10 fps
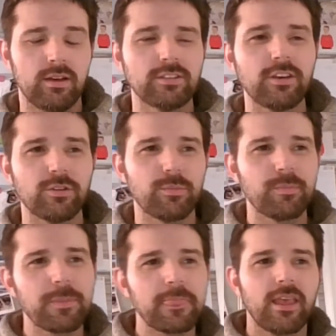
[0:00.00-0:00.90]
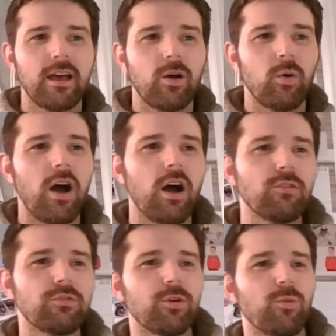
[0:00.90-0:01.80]
So
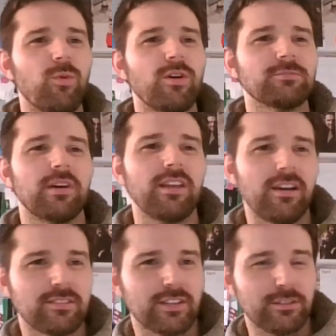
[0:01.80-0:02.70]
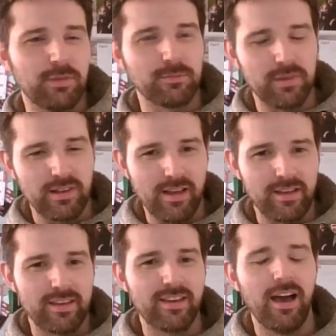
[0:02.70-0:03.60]
overall, what has my last 6 months been
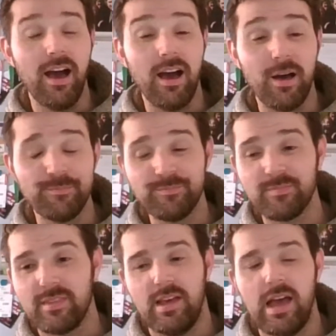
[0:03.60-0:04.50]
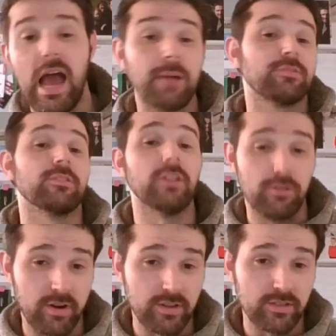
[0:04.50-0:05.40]
like? Absolutely
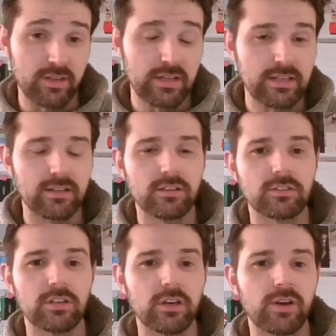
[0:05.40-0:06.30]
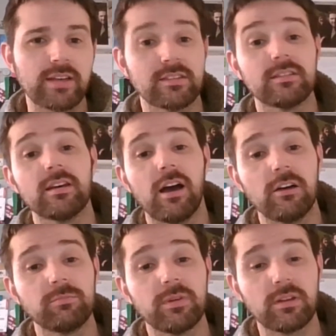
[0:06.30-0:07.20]
crazy. So as I say,
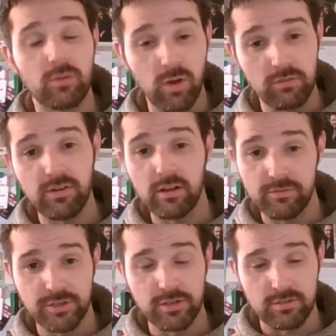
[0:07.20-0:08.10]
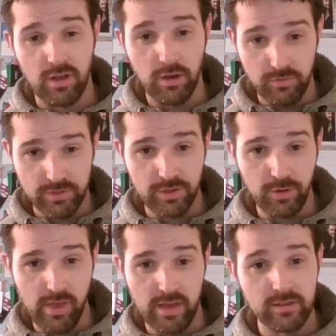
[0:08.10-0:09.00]
I've been qualified for just over
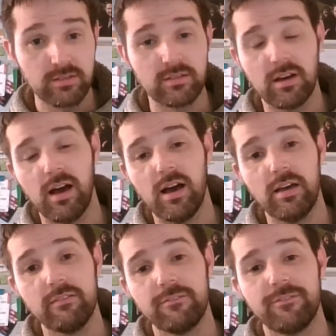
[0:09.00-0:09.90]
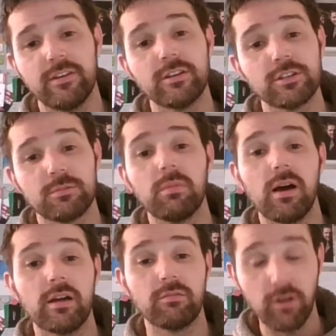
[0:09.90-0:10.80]
2 years. I finished
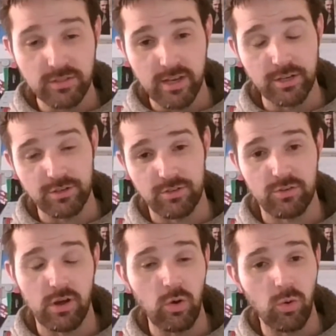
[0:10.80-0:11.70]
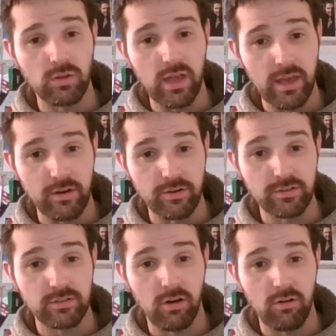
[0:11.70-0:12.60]
my rotation throughout all the
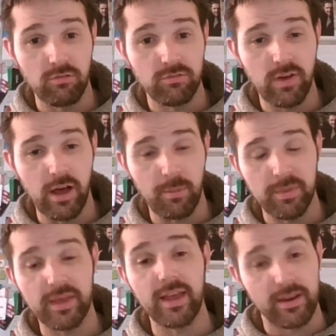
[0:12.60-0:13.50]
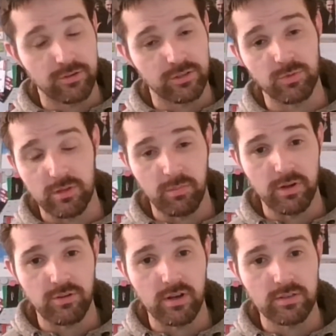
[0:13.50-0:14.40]
areas of pediatrics within
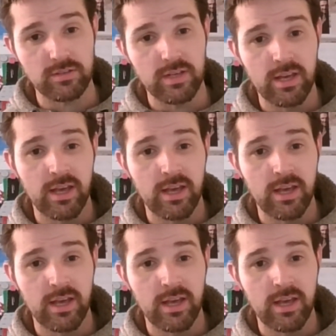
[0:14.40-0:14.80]
my trust,